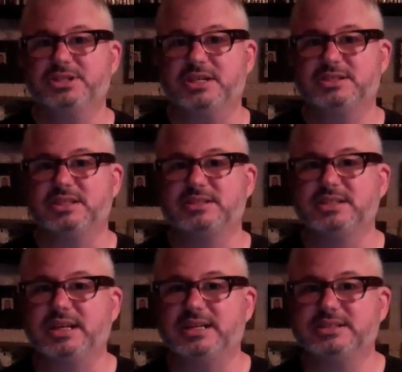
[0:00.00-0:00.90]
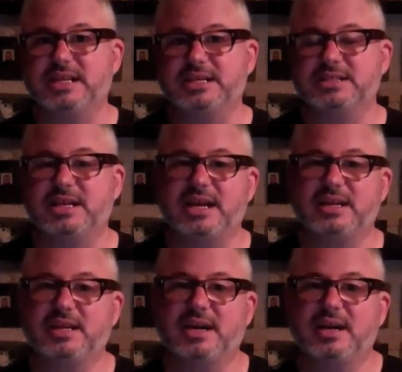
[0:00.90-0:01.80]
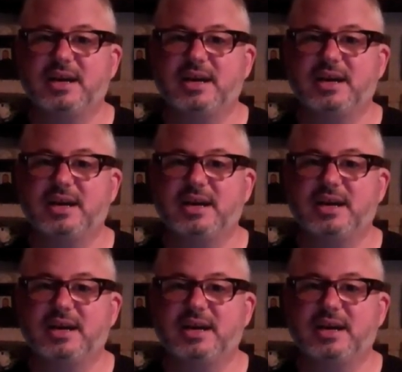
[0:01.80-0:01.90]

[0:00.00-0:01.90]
justice in the United States. And